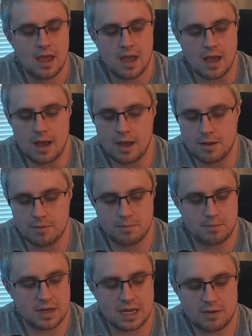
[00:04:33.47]

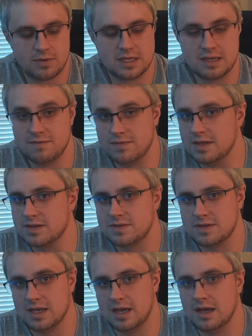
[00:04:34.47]
But I would give
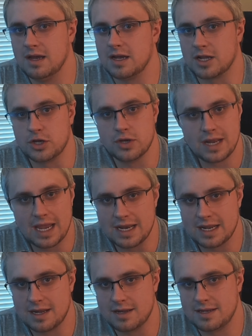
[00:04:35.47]
this a good 8
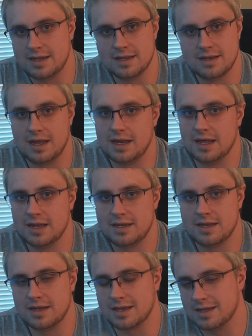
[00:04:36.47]
out of 10, 9 out of
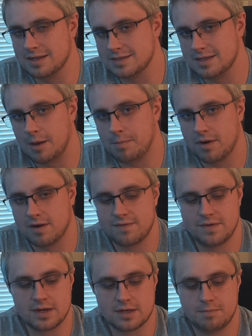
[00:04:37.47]
10. Again, it's not
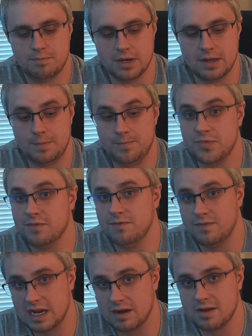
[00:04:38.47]
perfect, but
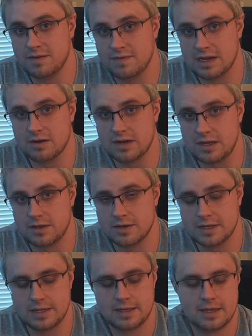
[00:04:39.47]
very, very
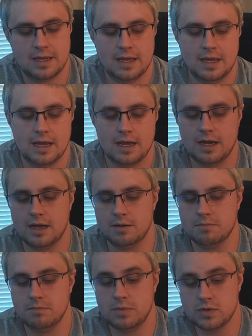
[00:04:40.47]
good.
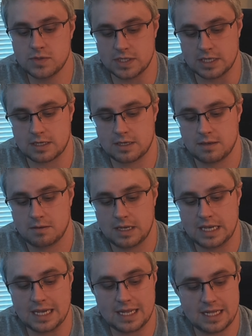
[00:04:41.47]
Music.
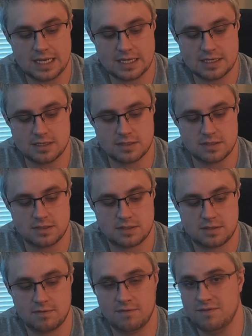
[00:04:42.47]
It
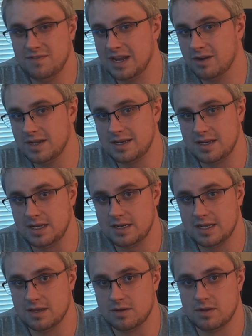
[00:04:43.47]
is very
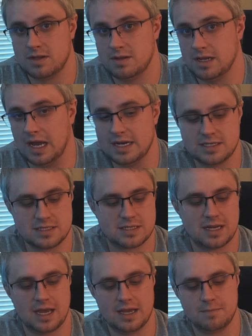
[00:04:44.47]
detailed.
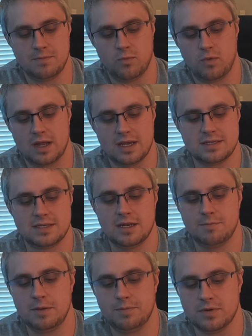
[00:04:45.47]
What I say
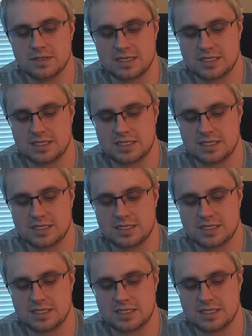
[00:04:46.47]
to people is